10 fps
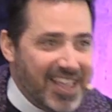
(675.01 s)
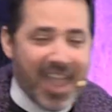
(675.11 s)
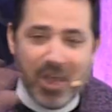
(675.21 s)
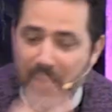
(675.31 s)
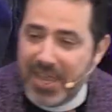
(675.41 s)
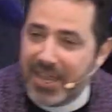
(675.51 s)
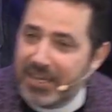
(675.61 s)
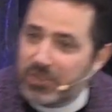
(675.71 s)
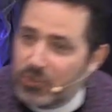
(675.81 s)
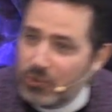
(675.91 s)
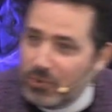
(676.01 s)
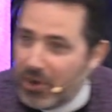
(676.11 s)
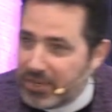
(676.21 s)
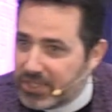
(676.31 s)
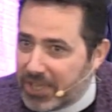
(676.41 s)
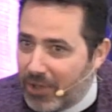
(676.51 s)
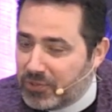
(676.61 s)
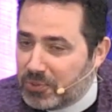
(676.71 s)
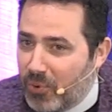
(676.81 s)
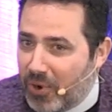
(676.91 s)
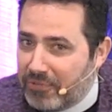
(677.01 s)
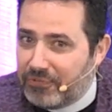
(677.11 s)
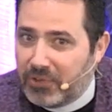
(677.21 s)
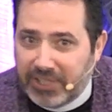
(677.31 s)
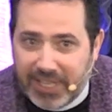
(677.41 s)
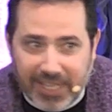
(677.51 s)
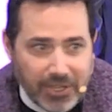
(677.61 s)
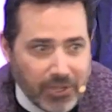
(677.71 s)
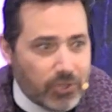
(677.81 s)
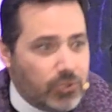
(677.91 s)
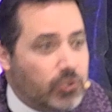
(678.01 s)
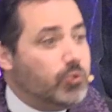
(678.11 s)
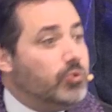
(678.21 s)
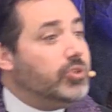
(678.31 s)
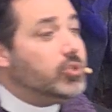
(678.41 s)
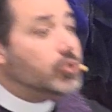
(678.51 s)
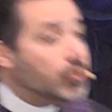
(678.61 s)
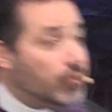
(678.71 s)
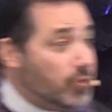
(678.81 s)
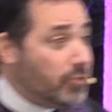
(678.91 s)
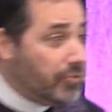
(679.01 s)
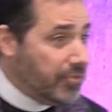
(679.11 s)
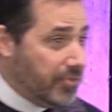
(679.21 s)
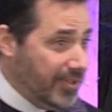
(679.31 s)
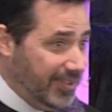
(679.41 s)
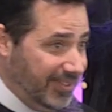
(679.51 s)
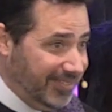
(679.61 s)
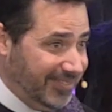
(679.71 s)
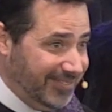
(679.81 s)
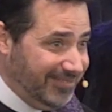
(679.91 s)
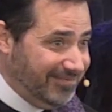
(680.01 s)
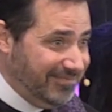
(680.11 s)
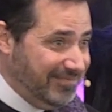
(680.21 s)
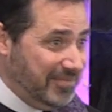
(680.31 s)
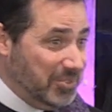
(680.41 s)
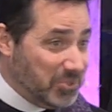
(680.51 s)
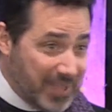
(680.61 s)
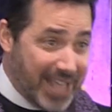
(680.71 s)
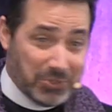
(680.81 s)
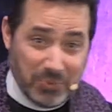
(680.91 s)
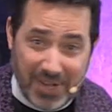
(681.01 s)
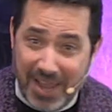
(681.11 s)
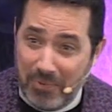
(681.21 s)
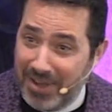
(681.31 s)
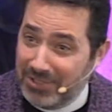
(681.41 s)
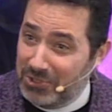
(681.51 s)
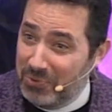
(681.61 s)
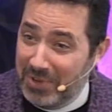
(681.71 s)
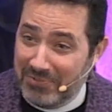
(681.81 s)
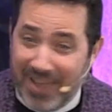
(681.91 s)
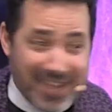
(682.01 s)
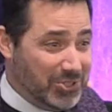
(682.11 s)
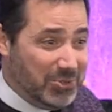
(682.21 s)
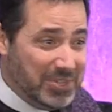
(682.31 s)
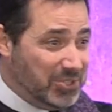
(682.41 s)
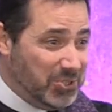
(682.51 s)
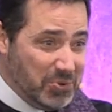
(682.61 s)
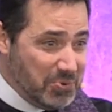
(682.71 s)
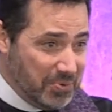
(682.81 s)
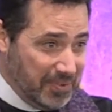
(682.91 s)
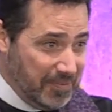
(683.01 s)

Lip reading: And we can attune ourselves more fully to the truth. So that's what I want to invite you to do.